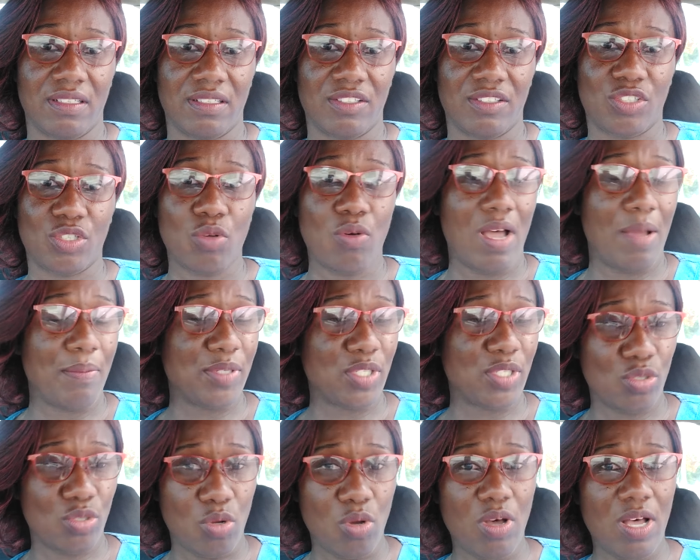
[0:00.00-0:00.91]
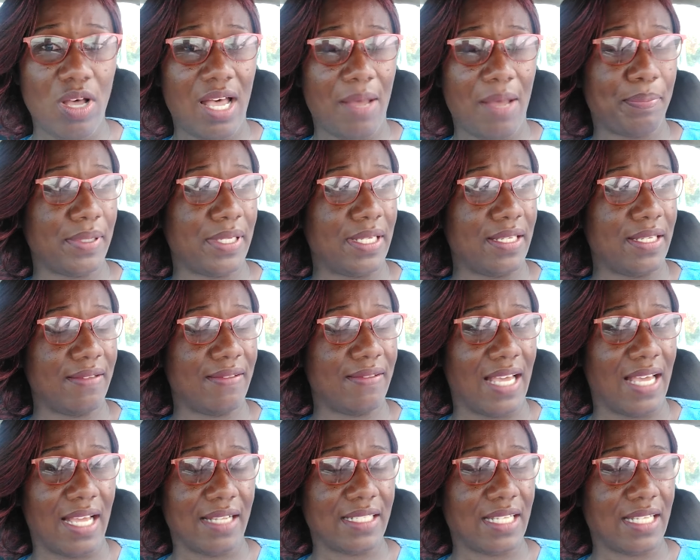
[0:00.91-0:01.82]
So I'm so happy
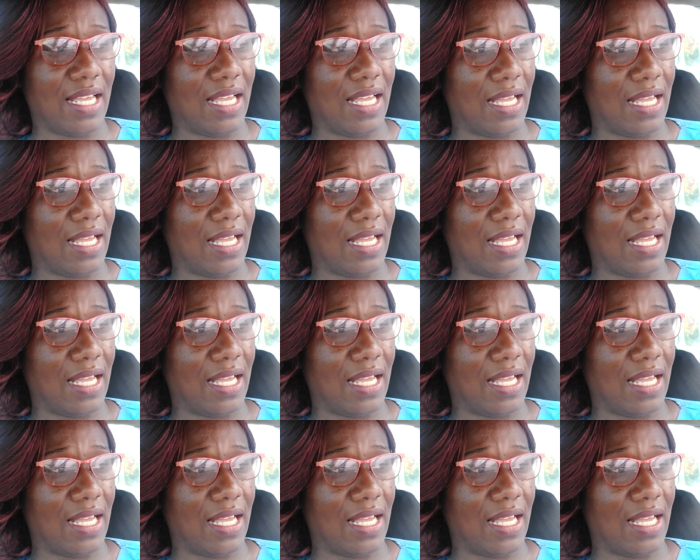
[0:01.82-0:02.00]
that